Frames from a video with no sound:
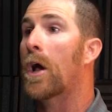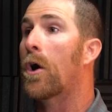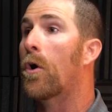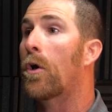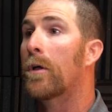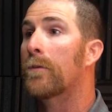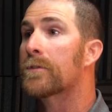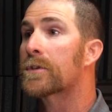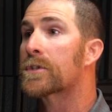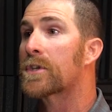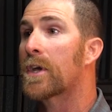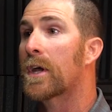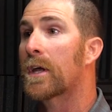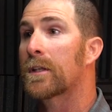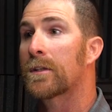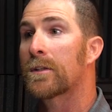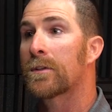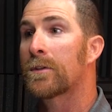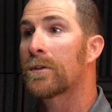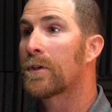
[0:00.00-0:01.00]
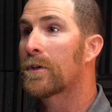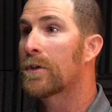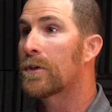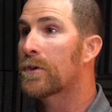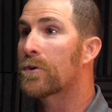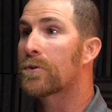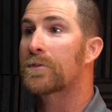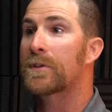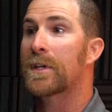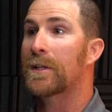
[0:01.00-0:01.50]
now all of a sudden
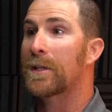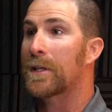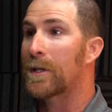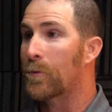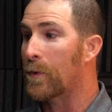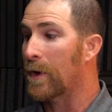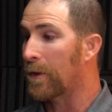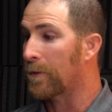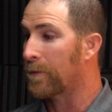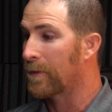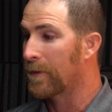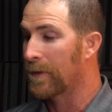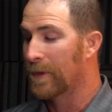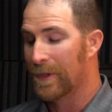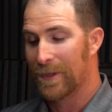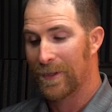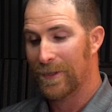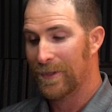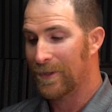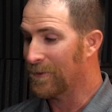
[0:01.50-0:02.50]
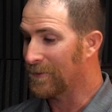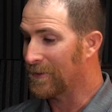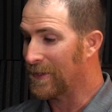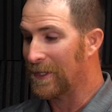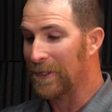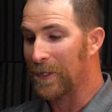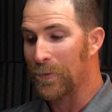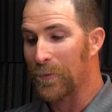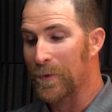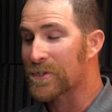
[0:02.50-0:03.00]
you're dealing with
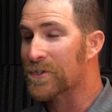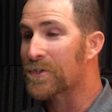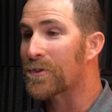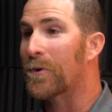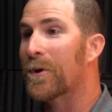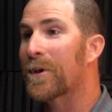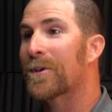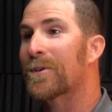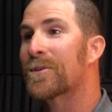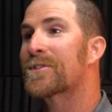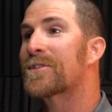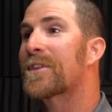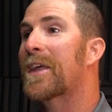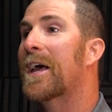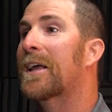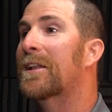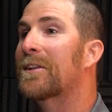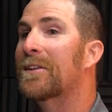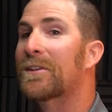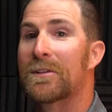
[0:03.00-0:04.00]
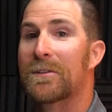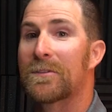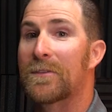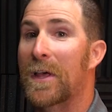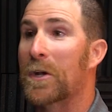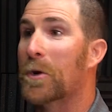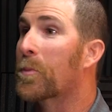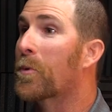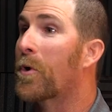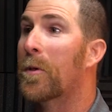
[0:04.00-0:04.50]
soils that
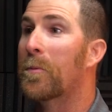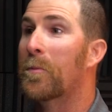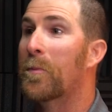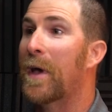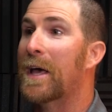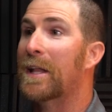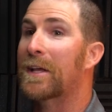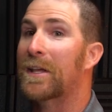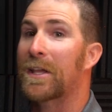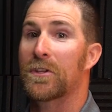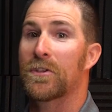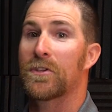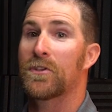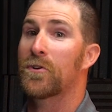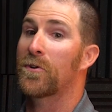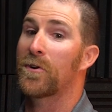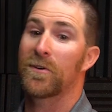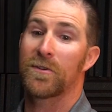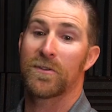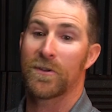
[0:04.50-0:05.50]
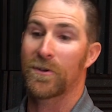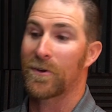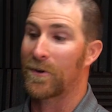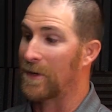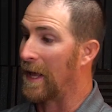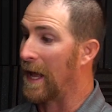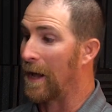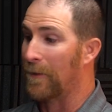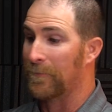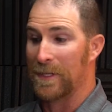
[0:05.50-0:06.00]
are problematic, and you're
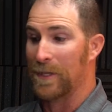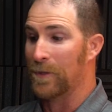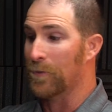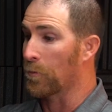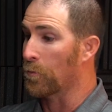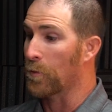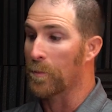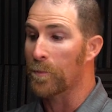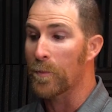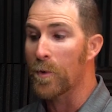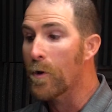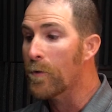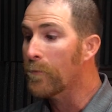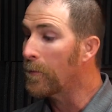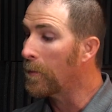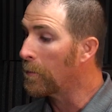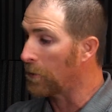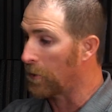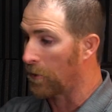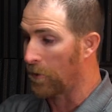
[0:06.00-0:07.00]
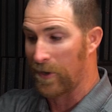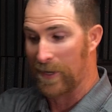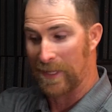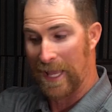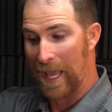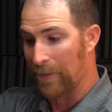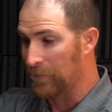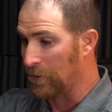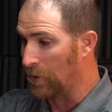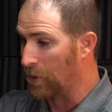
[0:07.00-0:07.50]
going to have to either remove them or you're going
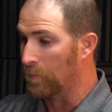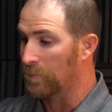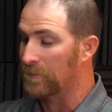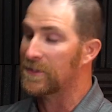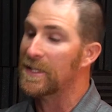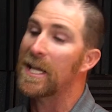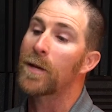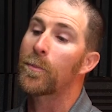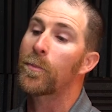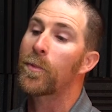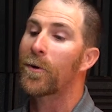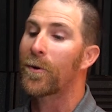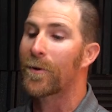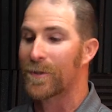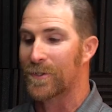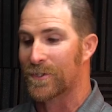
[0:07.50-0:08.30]
to have to go deeper,